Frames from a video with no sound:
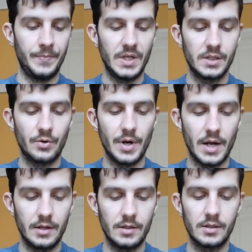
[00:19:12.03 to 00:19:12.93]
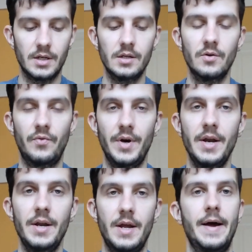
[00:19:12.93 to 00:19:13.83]
This creates a
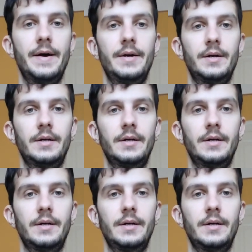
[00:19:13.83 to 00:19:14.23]
schizophrenia